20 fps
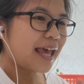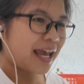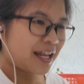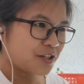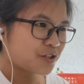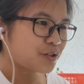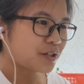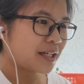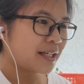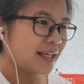
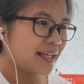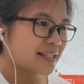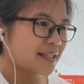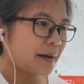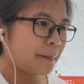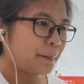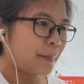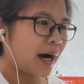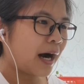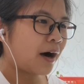entry is
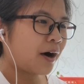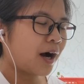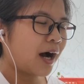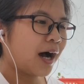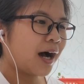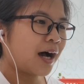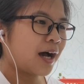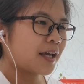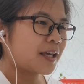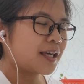about
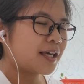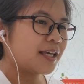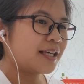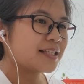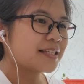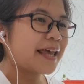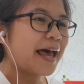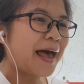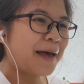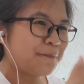
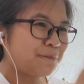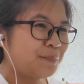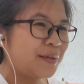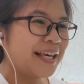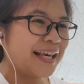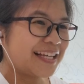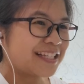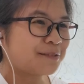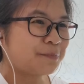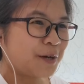his
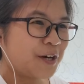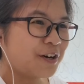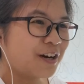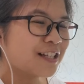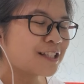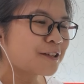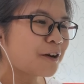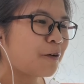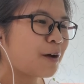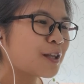happy
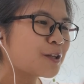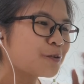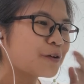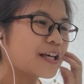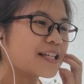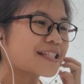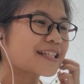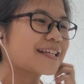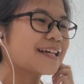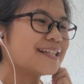experience going to
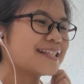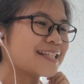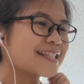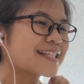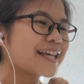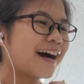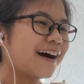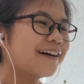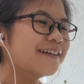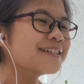his
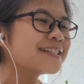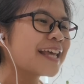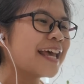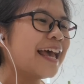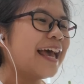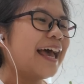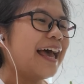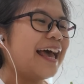cousin's house,